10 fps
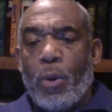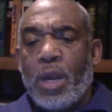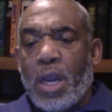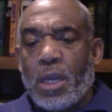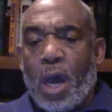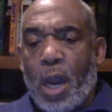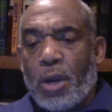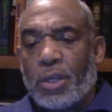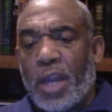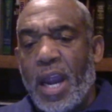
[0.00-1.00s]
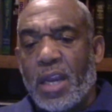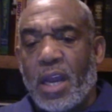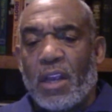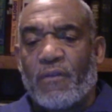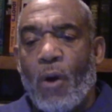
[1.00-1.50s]
We need to understand
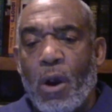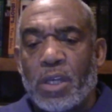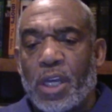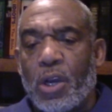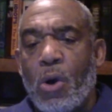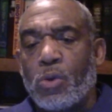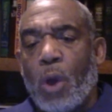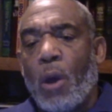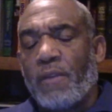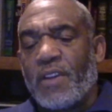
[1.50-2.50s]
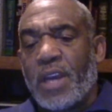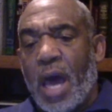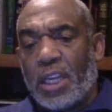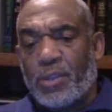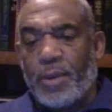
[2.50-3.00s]
that as far as it goes, all of the
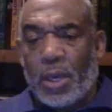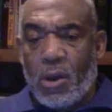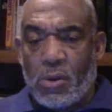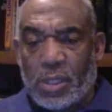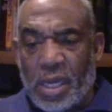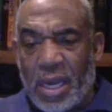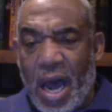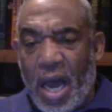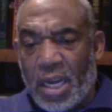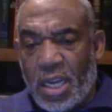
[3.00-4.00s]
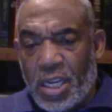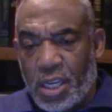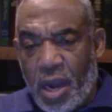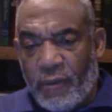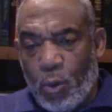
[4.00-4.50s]
knowledge belongs to God, and
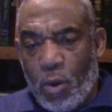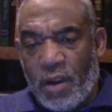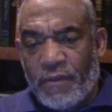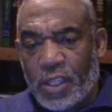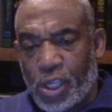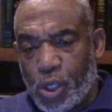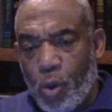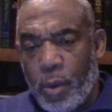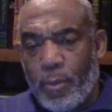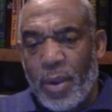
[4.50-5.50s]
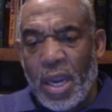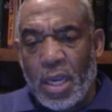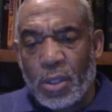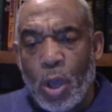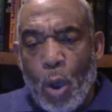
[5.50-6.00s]
each and every one of us as human
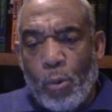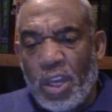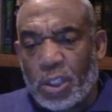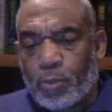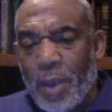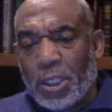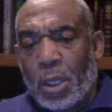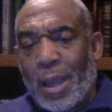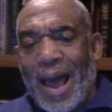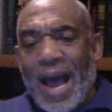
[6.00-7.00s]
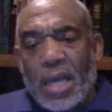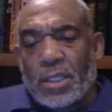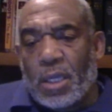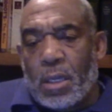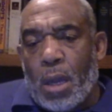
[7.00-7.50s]
beings, we
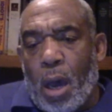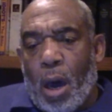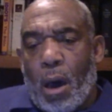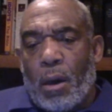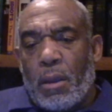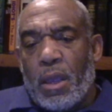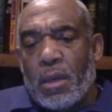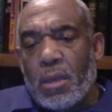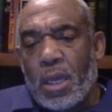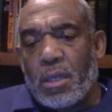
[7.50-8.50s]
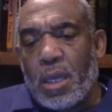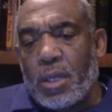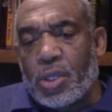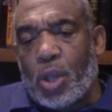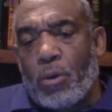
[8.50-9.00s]
specialize in
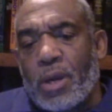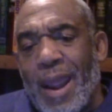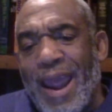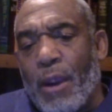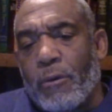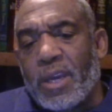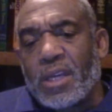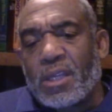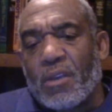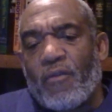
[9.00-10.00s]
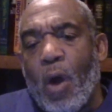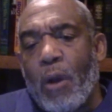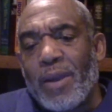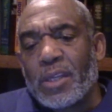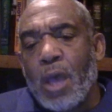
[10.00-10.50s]
certain areas as
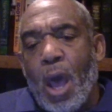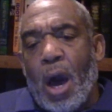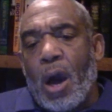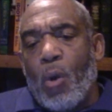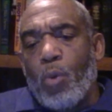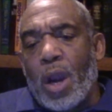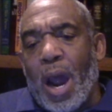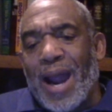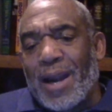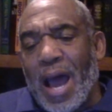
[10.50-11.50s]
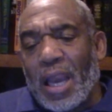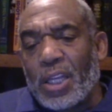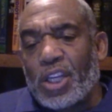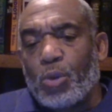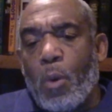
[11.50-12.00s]
far as what our
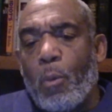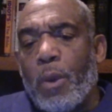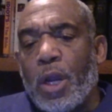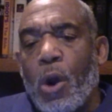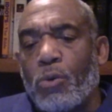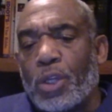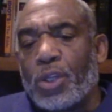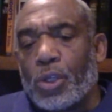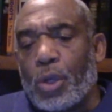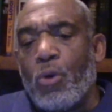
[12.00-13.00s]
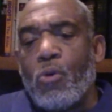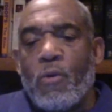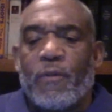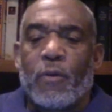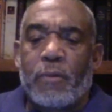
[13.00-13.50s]
knowledge is. When we go to
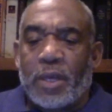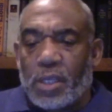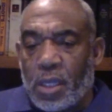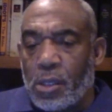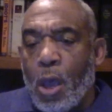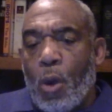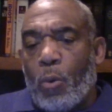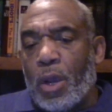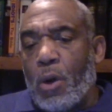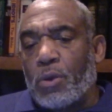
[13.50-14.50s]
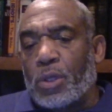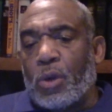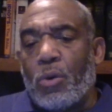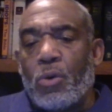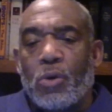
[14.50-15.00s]
school, for instance, we go to
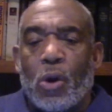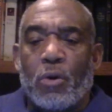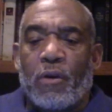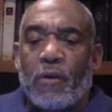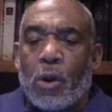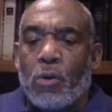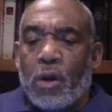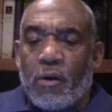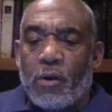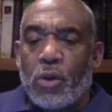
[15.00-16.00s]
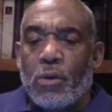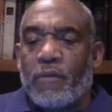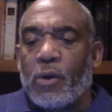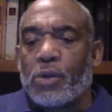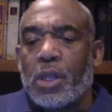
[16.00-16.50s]
school, go to
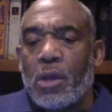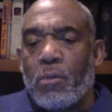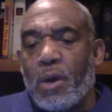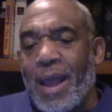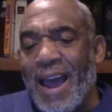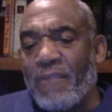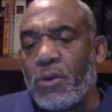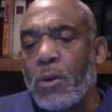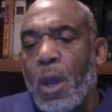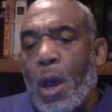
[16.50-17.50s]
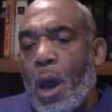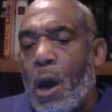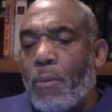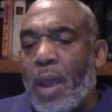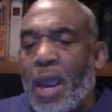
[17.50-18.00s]
university or what have you,
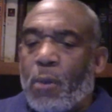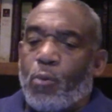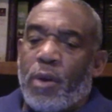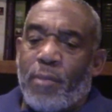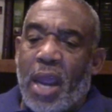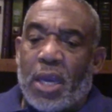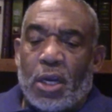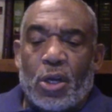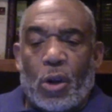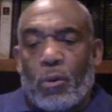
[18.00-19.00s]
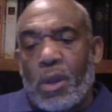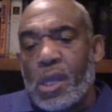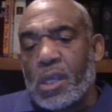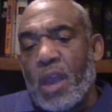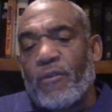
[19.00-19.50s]
and we may get a
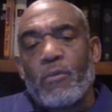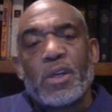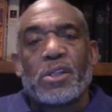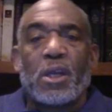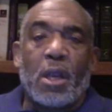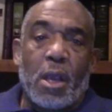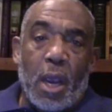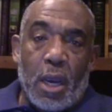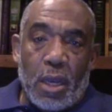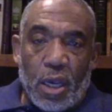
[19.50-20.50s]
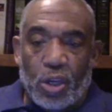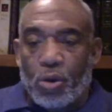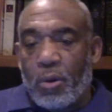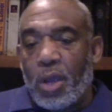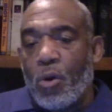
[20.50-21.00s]
degree, say for instance in
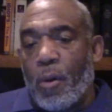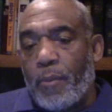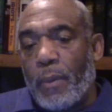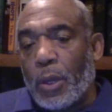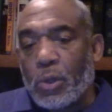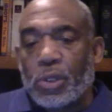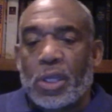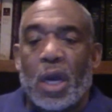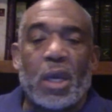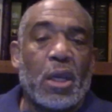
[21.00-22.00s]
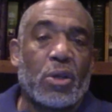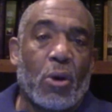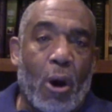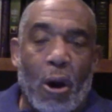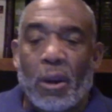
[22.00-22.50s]
history or biblical studies
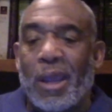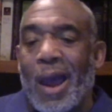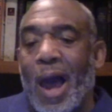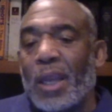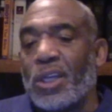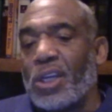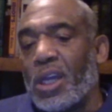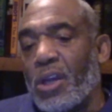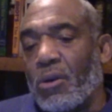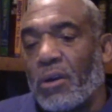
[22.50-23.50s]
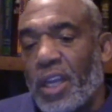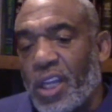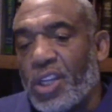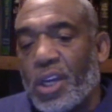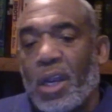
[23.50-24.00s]
or archaeology or
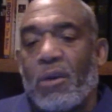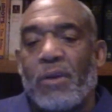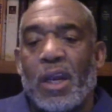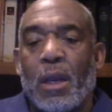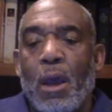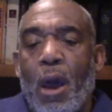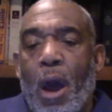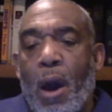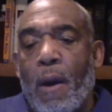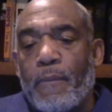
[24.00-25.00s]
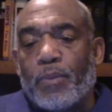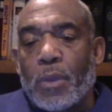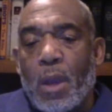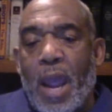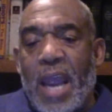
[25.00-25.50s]
engineering.
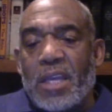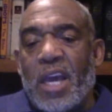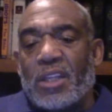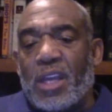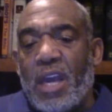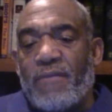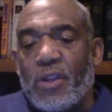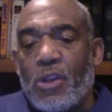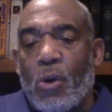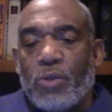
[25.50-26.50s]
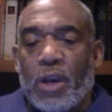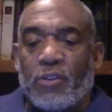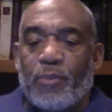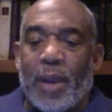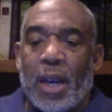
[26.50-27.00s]
And yes, even though
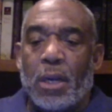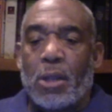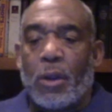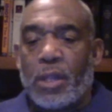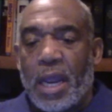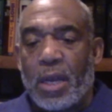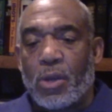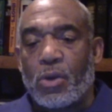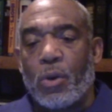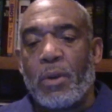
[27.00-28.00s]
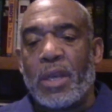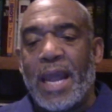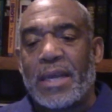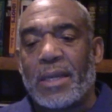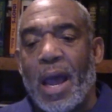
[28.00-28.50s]
there's been that during
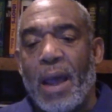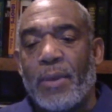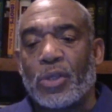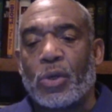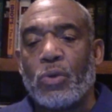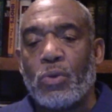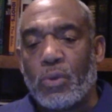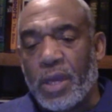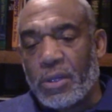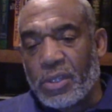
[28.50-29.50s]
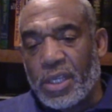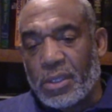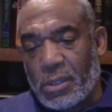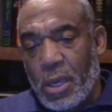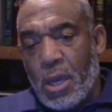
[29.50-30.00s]
that time in school, there's
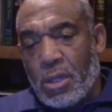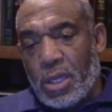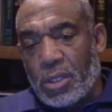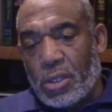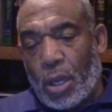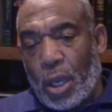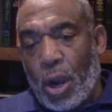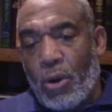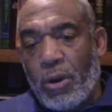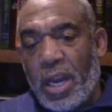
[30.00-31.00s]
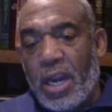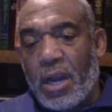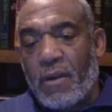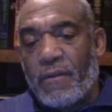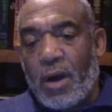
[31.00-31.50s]
this
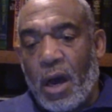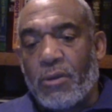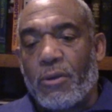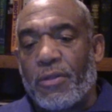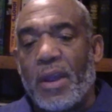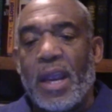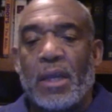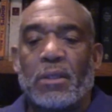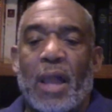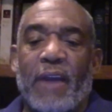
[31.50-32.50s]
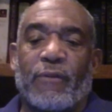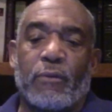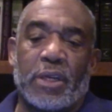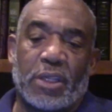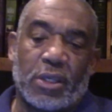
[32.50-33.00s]
learning of other things, like
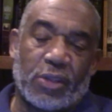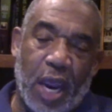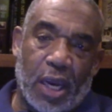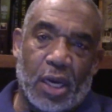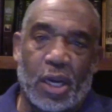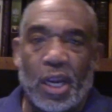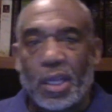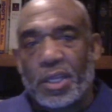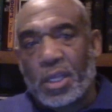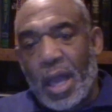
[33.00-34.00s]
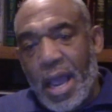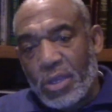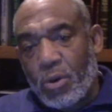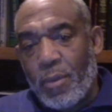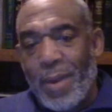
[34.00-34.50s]
for instance taking an English
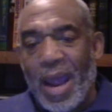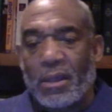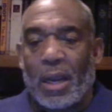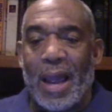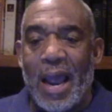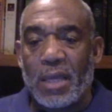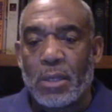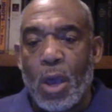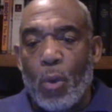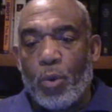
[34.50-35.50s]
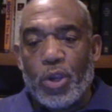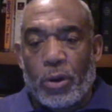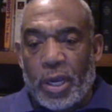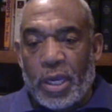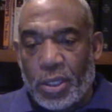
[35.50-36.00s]
class or a math class when
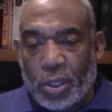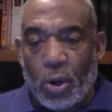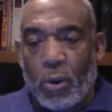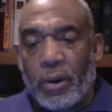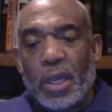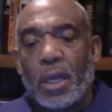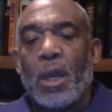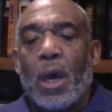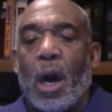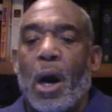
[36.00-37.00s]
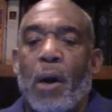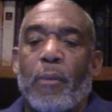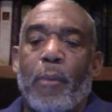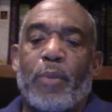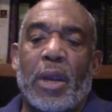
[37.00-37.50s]
you're a historian,
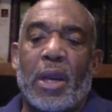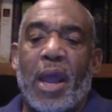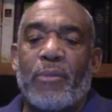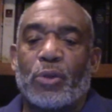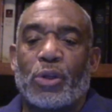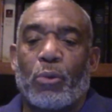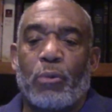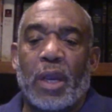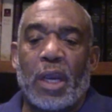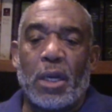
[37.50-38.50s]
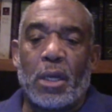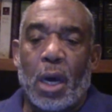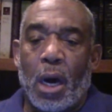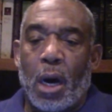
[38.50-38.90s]
being able to read